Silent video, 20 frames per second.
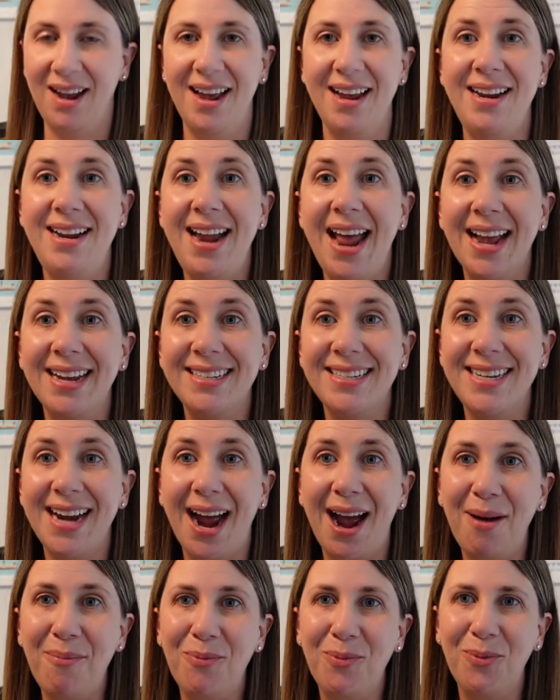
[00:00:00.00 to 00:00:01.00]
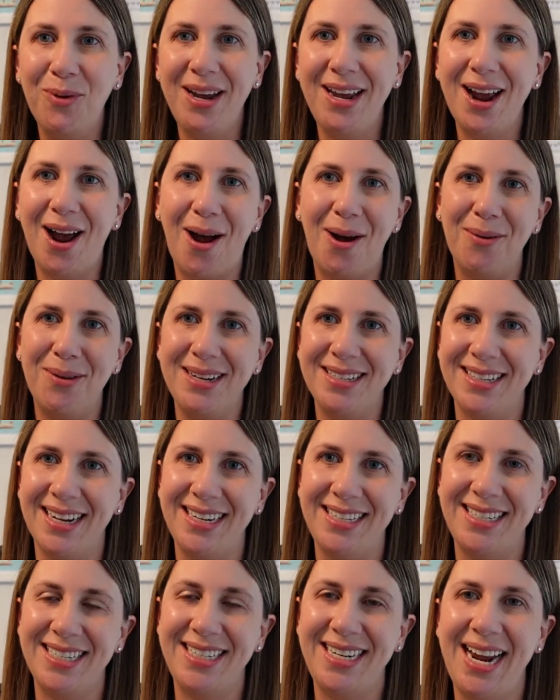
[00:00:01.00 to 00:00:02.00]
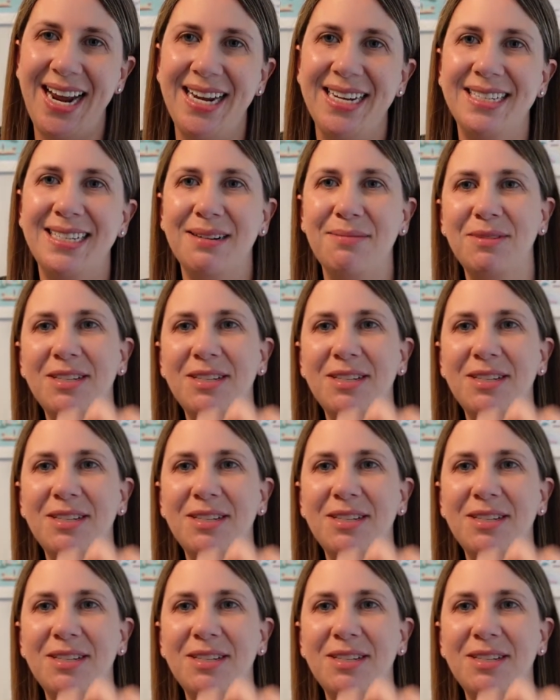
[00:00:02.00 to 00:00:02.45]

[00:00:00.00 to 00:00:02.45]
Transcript: Next up, we always like to take some